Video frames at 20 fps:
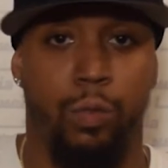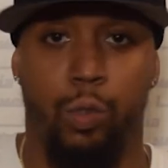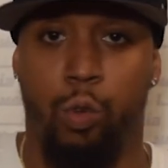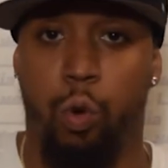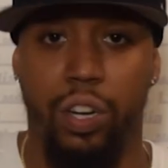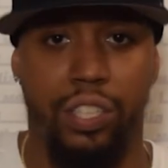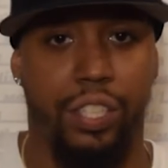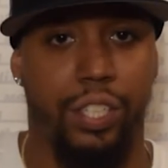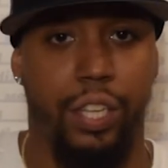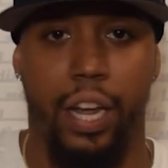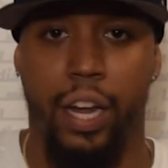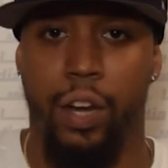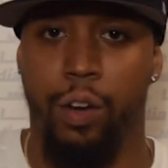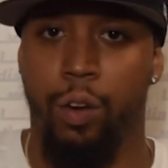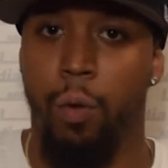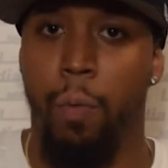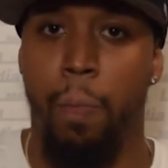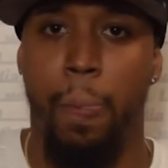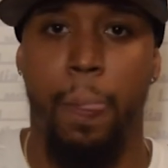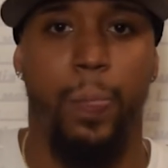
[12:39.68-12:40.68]
Chris
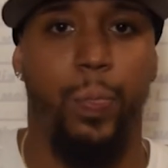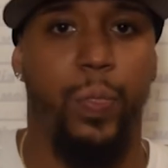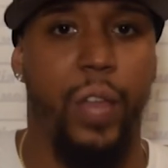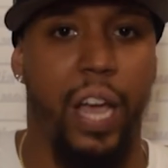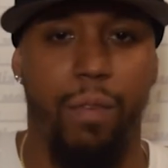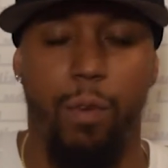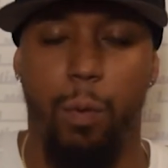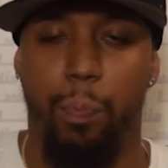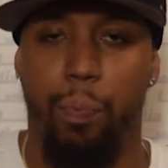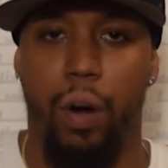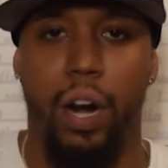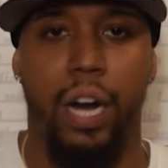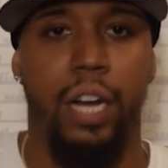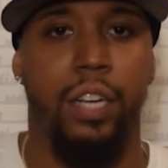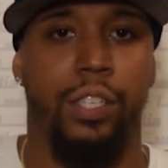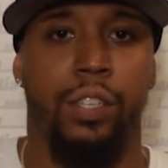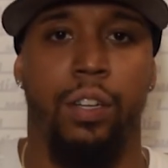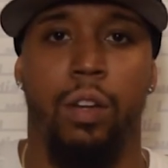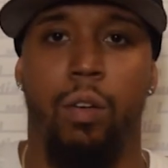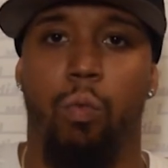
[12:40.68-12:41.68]
Sale, David
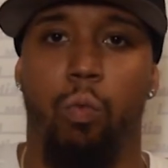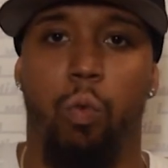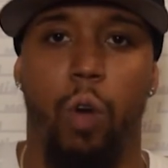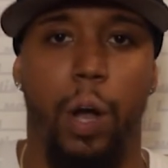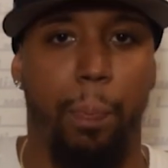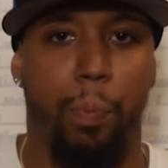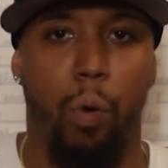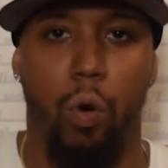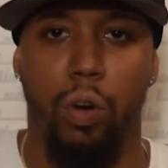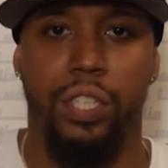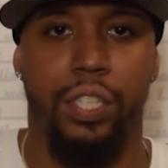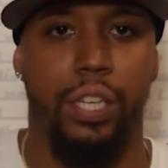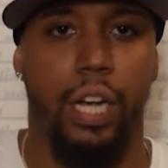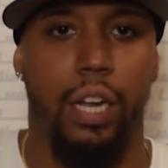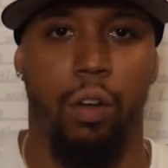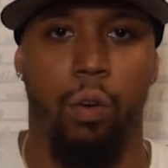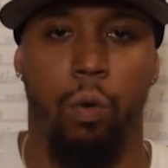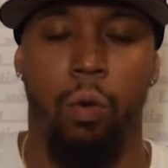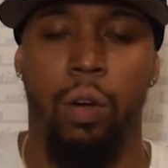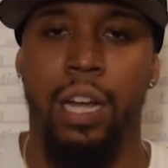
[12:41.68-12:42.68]
Price, Rick
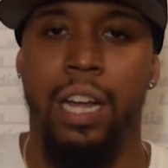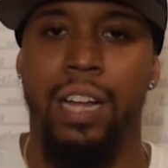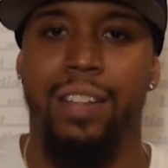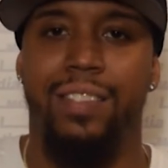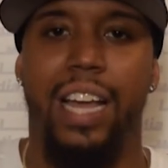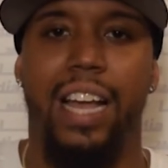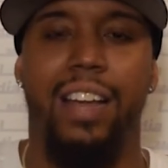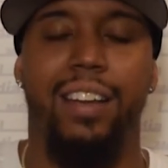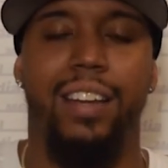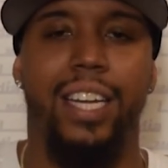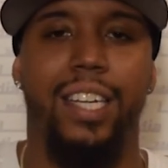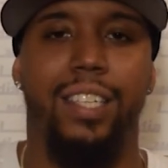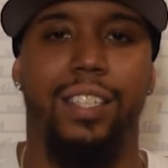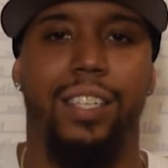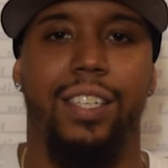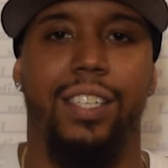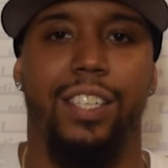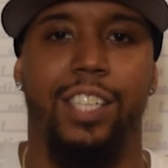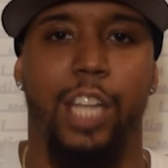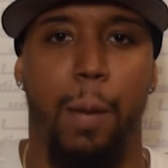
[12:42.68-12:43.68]
Porcello, they need
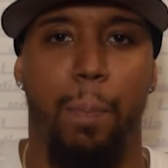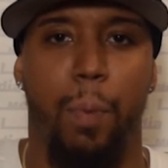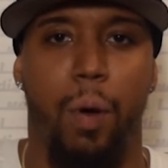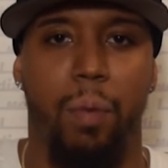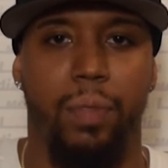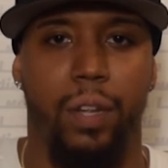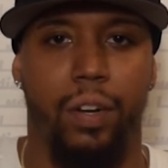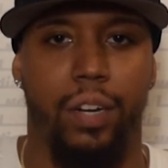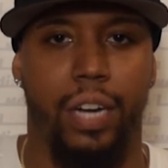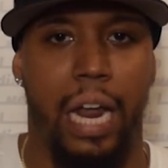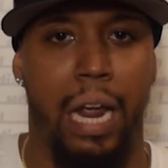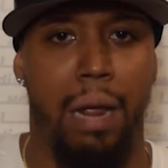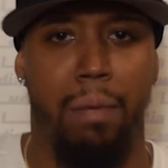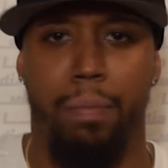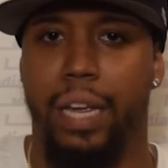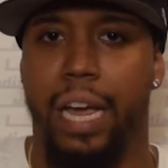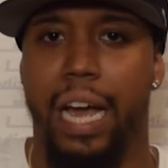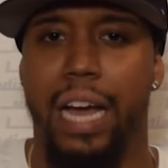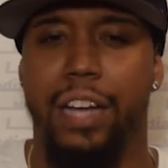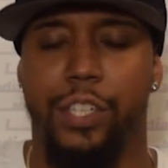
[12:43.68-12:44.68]
to step up their
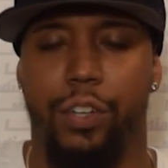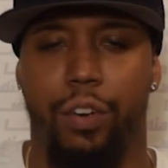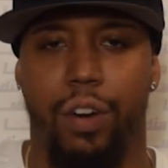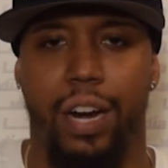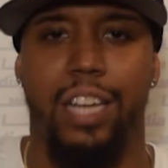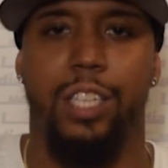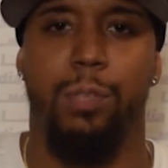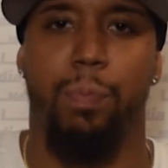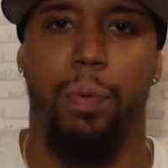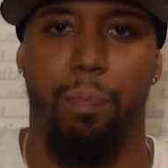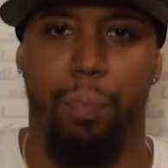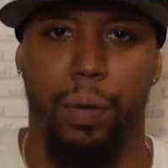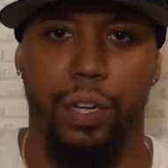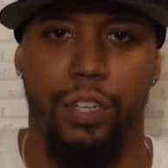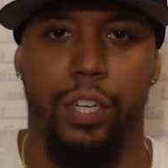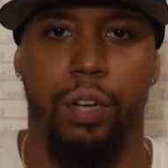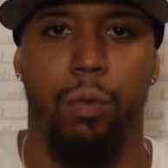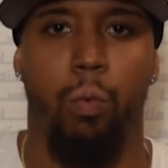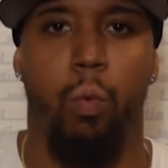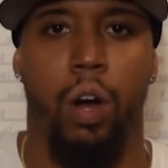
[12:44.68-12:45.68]
game. Cashner has been
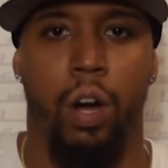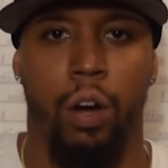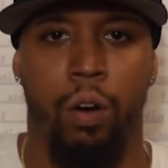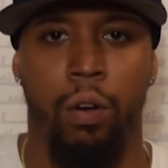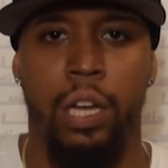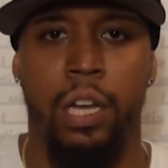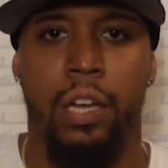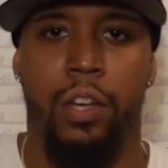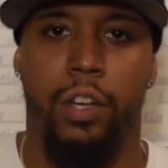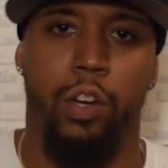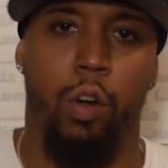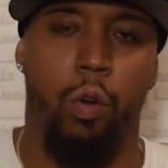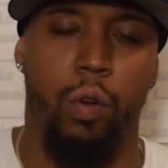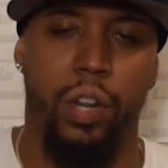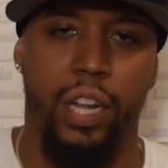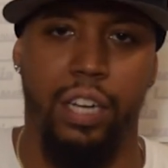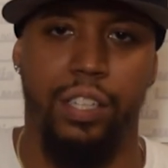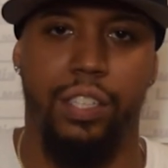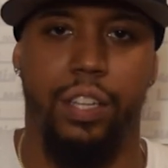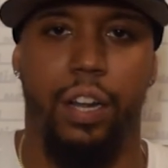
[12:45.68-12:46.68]
pitching well. You know,
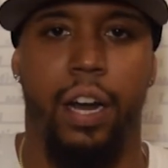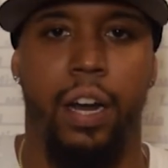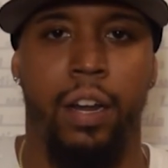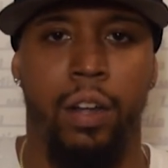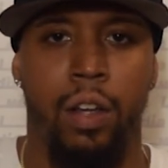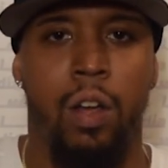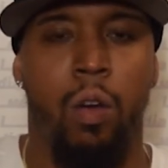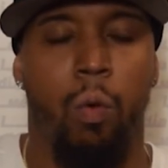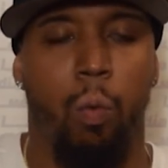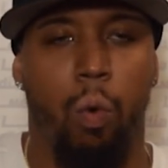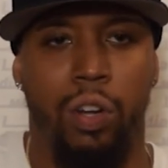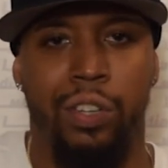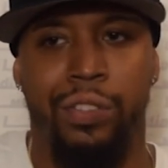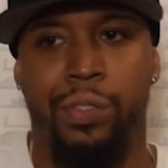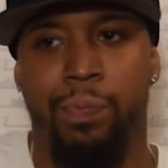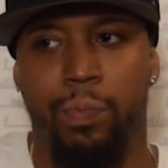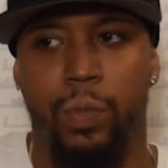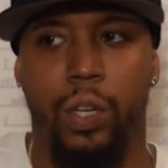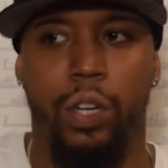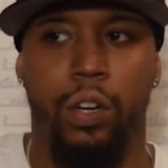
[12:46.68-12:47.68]
yesterday
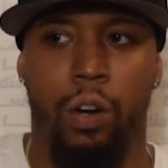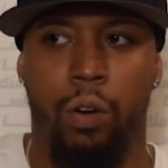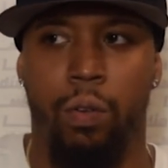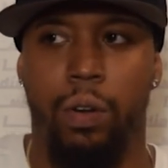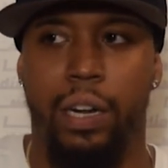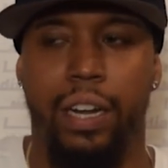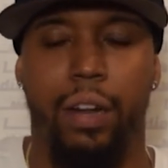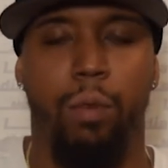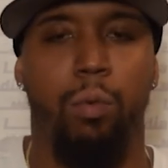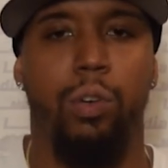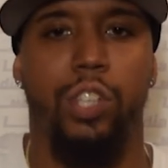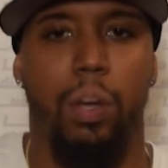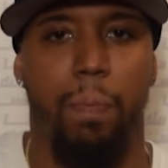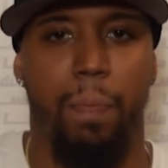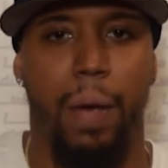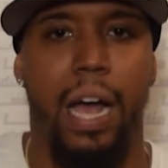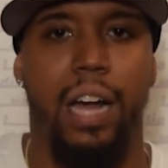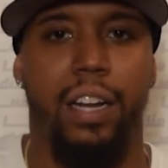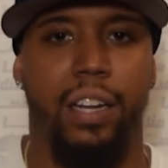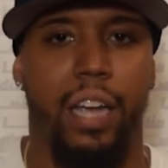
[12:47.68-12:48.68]
was, it was a
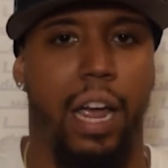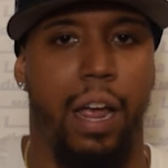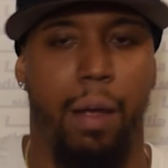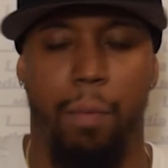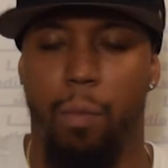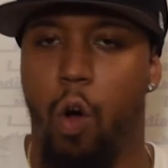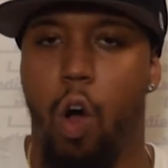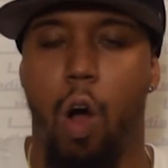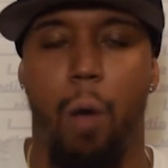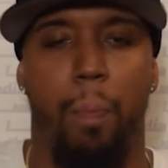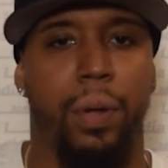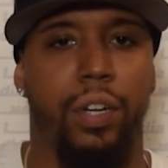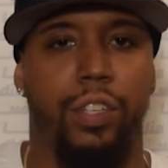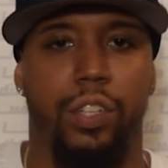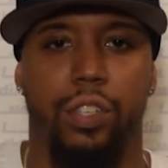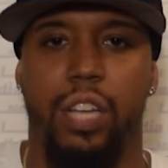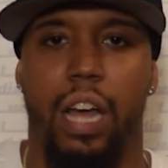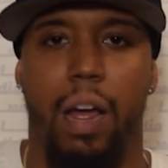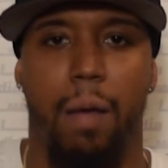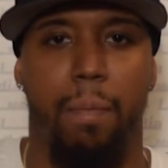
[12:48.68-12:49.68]
bad game. All
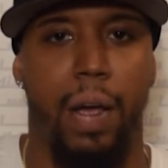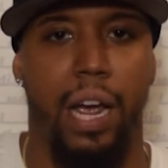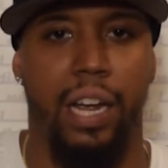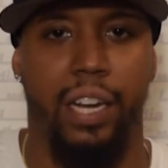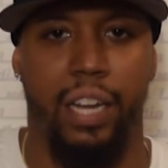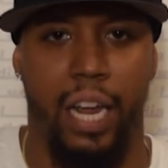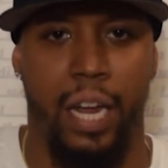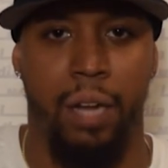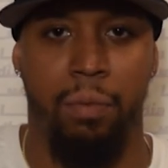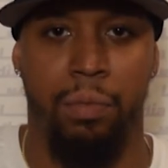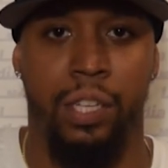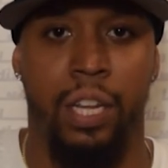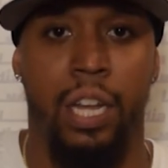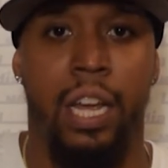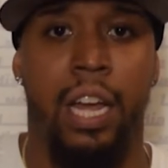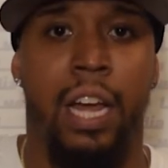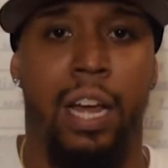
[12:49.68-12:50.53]
pitchers have bad games.